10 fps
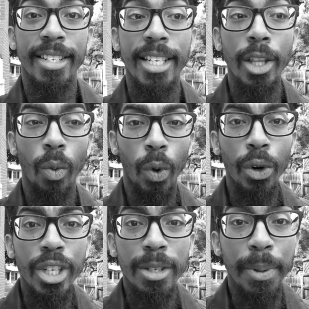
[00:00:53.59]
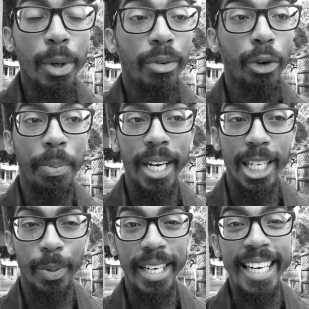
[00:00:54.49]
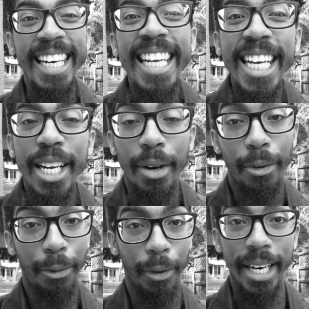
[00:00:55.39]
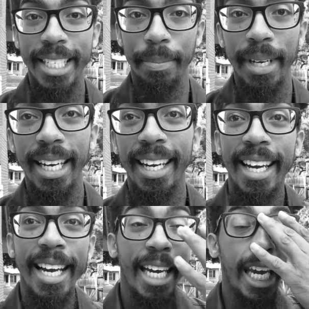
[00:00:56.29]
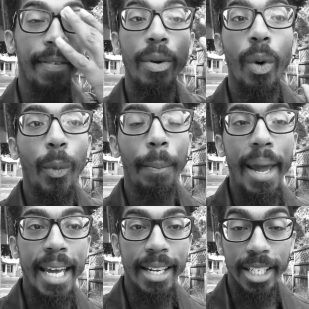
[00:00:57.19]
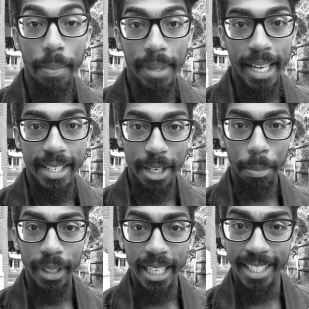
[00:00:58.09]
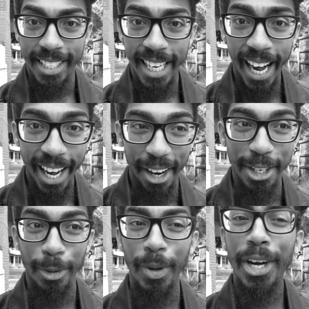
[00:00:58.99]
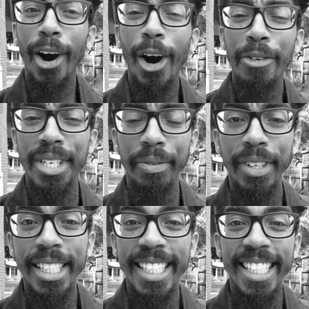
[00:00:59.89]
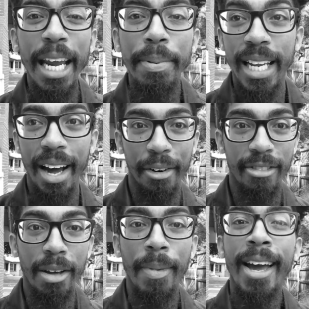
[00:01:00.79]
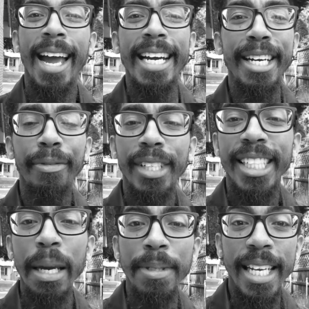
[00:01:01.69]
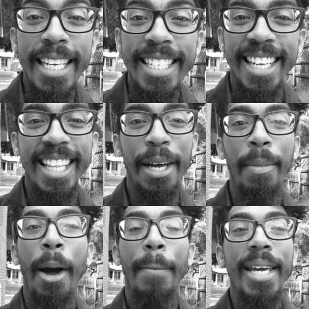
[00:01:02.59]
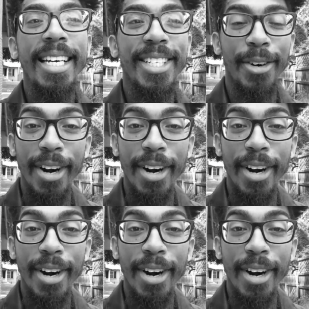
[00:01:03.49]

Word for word: See, the world is beautiful because we need for it to be. Even when we're making something as simple as chairs, we carve different shapes out of them and different shapes into them because they're